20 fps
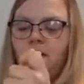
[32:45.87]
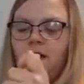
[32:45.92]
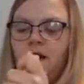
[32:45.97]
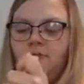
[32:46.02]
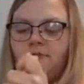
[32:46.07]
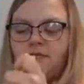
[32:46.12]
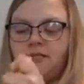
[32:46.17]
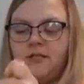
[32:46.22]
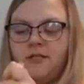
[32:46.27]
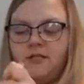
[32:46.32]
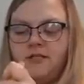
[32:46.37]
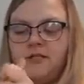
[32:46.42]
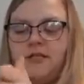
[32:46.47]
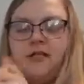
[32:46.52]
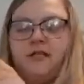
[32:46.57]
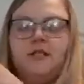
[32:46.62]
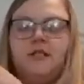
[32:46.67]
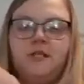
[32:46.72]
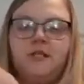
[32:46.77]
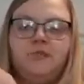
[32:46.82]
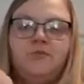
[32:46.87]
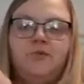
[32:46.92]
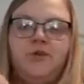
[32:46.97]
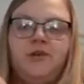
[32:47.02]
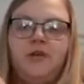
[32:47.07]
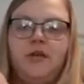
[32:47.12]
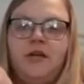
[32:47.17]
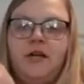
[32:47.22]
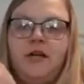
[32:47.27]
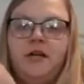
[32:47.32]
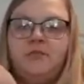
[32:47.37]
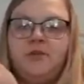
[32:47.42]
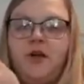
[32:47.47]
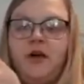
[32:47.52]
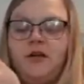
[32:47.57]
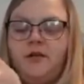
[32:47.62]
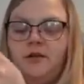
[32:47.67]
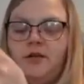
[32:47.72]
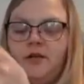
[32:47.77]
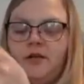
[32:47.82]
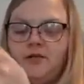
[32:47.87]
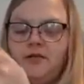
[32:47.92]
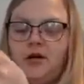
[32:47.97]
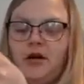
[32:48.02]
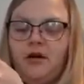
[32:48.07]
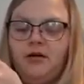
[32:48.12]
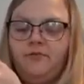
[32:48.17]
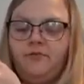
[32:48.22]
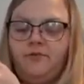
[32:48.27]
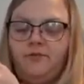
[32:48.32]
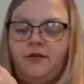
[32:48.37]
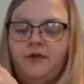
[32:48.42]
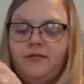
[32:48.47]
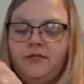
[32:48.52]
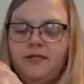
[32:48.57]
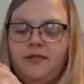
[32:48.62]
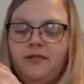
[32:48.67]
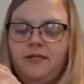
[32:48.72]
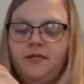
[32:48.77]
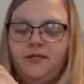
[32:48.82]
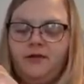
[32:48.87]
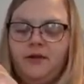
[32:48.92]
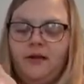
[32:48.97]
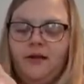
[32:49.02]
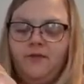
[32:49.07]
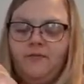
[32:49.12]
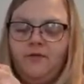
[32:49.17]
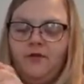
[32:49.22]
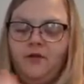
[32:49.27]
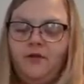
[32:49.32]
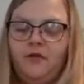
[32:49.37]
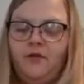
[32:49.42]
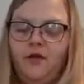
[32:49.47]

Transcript: I'm just going to stick to the splitter. I keep trying to like try different ways to get the crab.